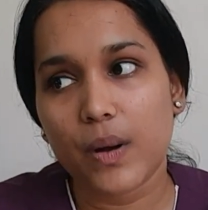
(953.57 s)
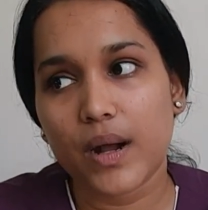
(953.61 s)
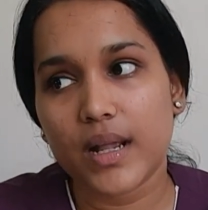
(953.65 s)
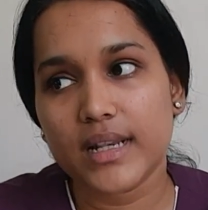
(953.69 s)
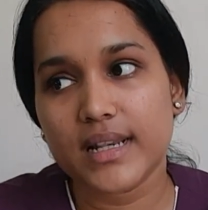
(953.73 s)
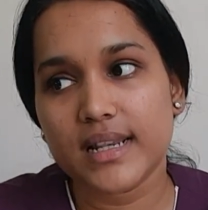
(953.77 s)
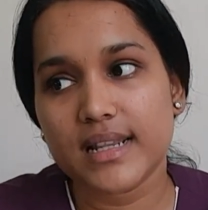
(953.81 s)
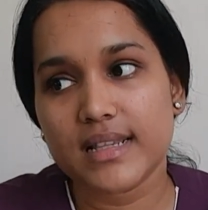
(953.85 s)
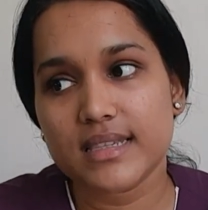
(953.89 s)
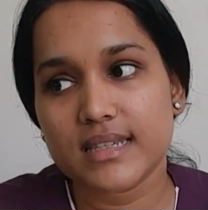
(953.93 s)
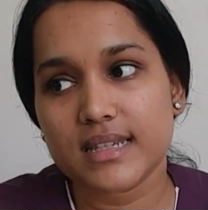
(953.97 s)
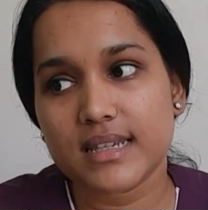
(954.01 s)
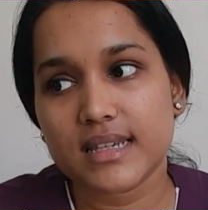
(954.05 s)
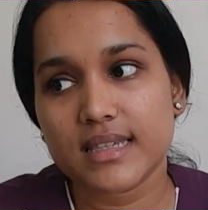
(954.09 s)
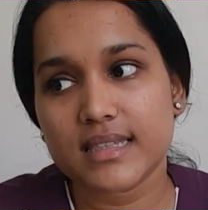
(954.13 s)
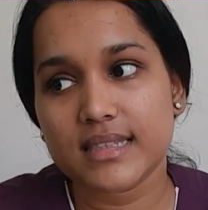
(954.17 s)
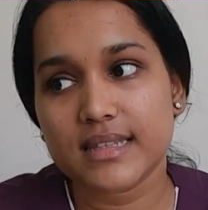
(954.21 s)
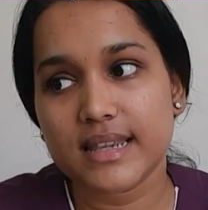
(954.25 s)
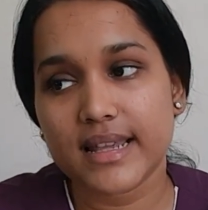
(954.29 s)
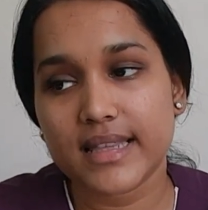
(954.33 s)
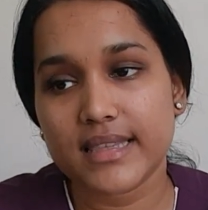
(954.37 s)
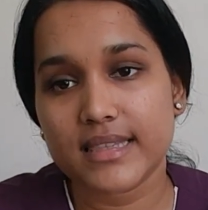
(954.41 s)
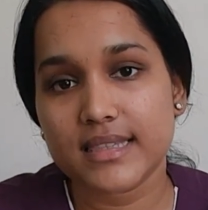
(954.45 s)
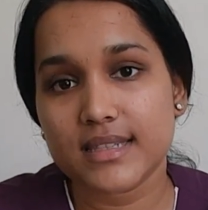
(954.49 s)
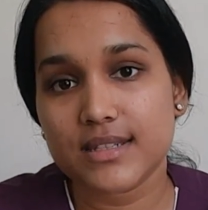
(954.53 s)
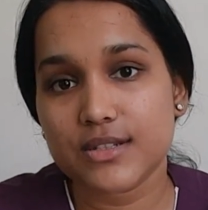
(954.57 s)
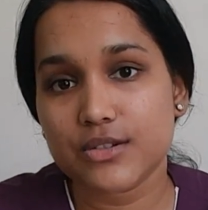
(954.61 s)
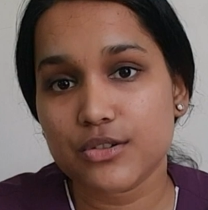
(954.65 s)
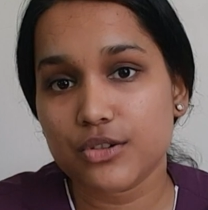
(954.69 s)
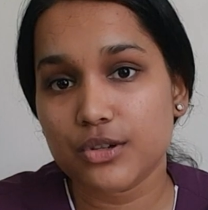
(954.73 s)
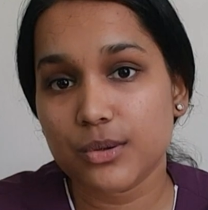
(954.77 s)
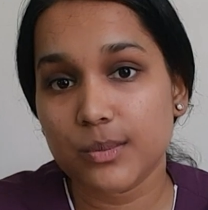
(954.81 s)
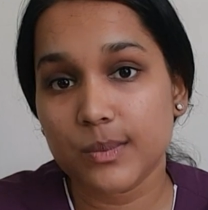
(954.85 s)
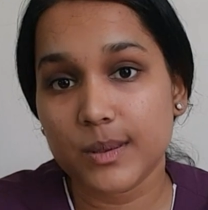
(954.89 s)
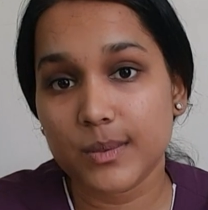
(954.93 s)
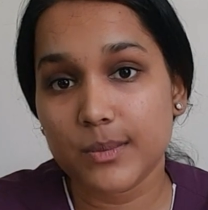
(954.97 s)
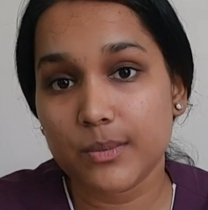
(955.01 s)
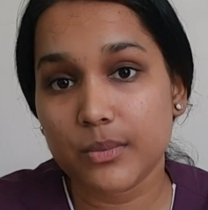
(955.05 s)
a disease gets into
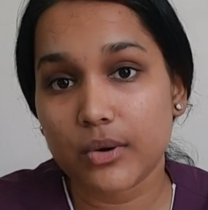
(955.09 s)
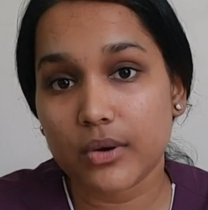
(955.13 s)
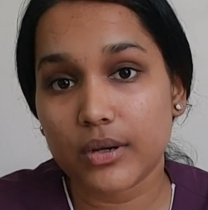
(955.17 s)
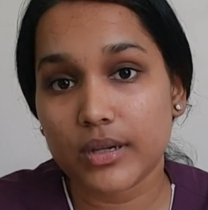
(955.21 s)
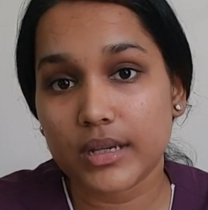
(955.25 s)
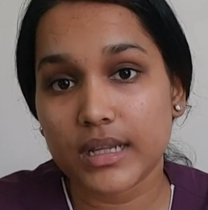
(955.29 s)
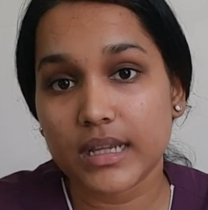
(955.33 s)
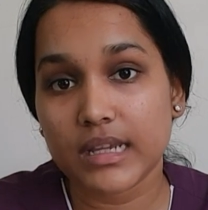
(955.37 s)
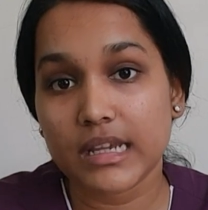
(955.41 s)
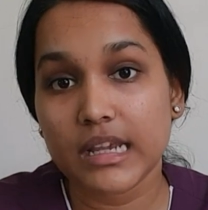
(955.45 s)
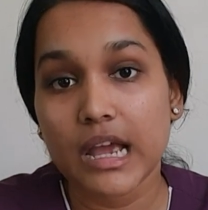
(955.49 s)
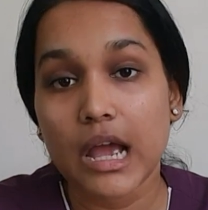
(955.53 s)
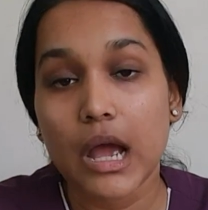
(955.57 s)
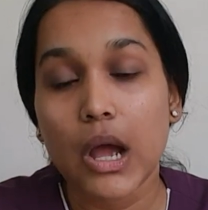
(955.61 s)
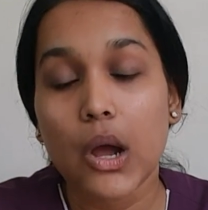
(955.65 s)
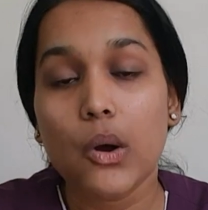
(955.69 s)
human body,